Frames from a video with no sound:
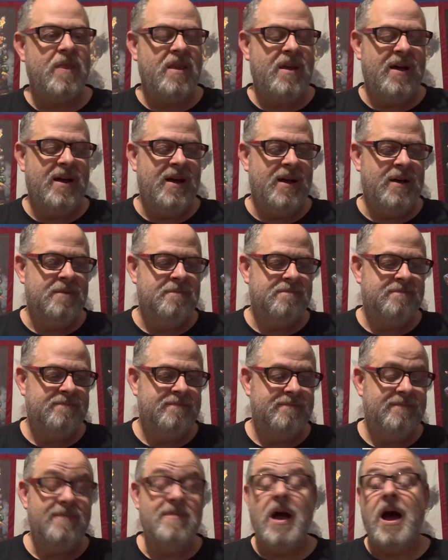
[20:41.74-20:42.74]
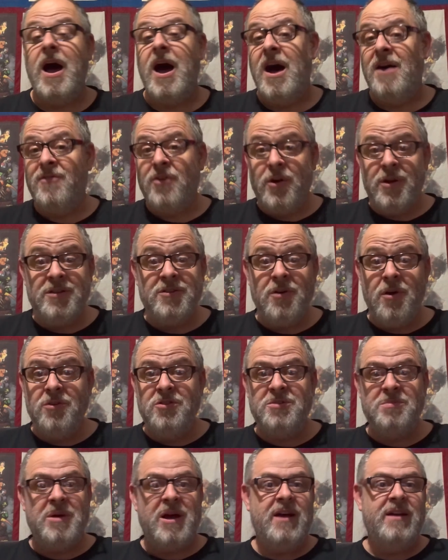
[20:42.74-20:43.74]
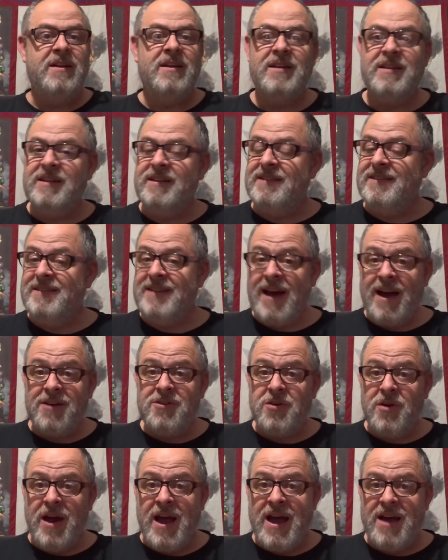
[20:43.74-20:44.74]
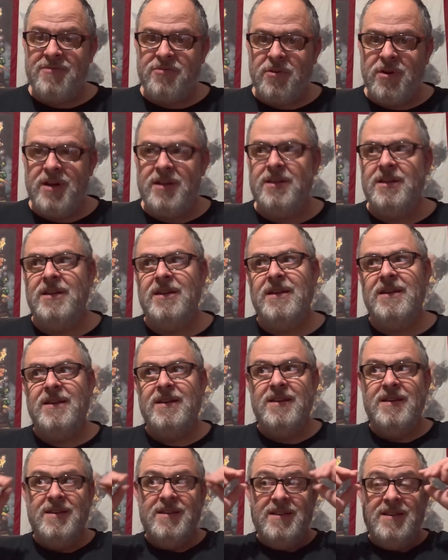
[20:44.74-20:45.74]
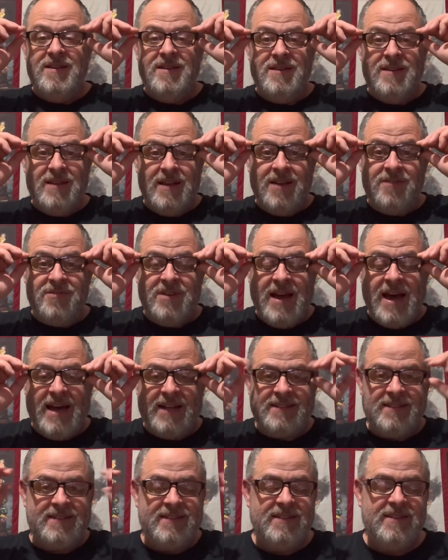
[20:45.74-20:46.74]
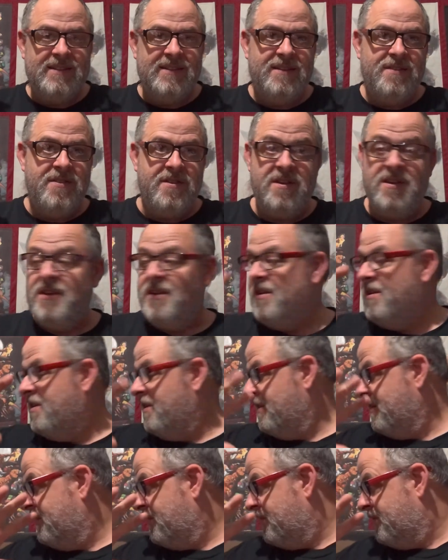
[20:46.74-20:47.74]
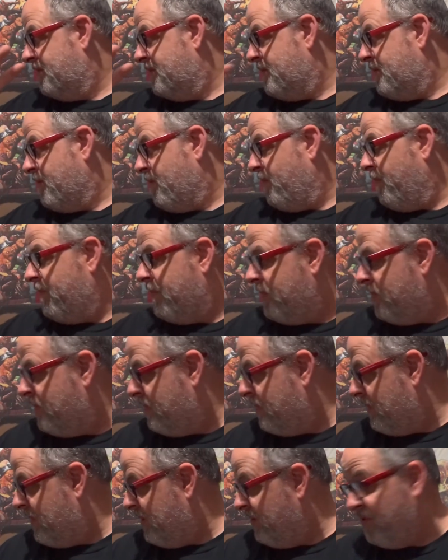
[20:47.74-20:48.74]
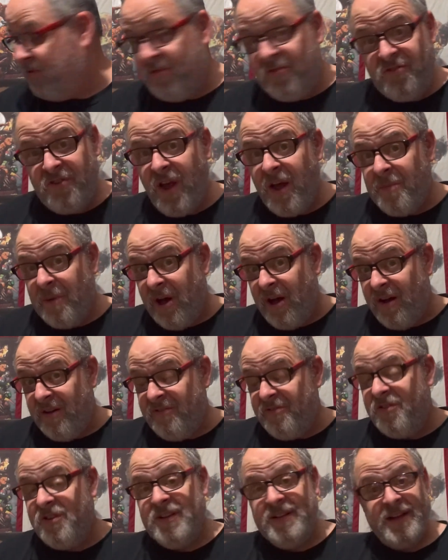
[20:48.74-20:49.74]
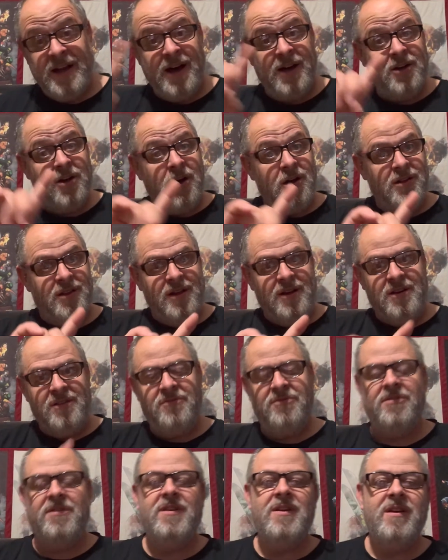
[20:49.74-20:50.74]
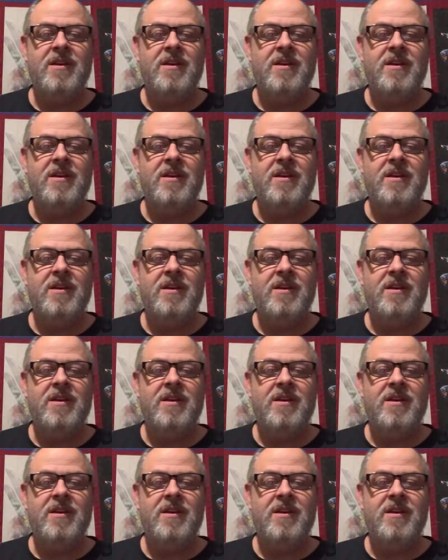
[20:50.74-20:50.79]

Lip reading: I've already told you mine. Dr. Aphra. I've got the some of, not all of,